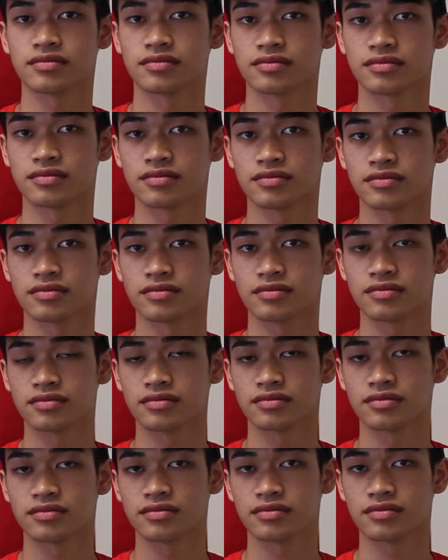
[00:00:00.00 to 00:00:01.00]

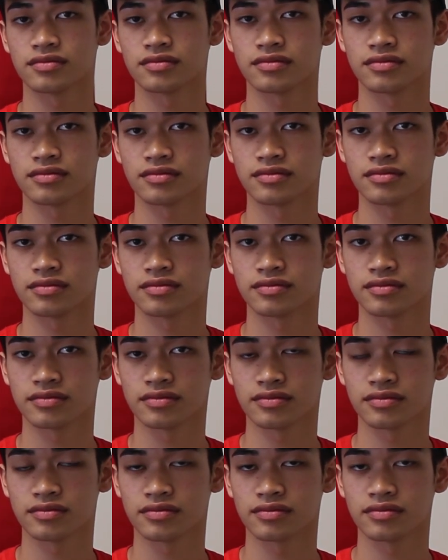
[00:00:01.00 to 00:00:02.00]

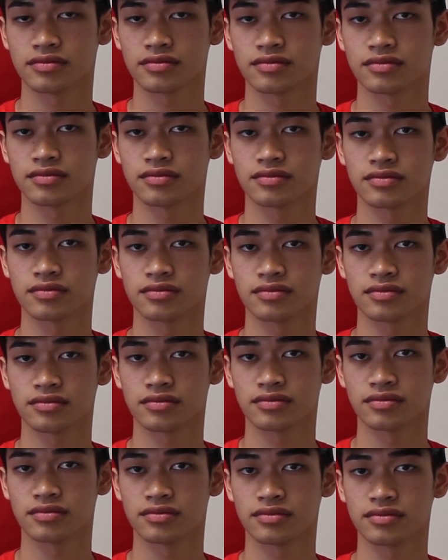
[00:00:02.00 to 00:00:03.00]

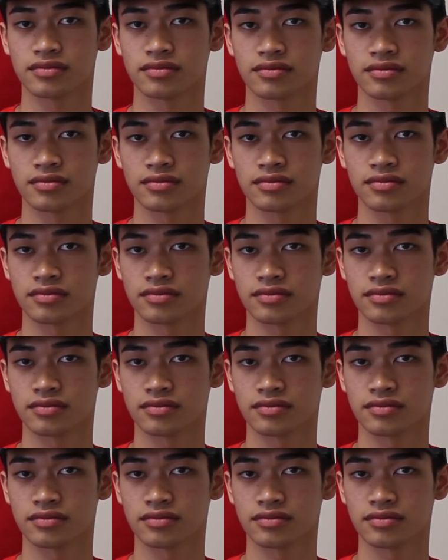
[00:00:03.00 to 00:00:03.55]
(silent)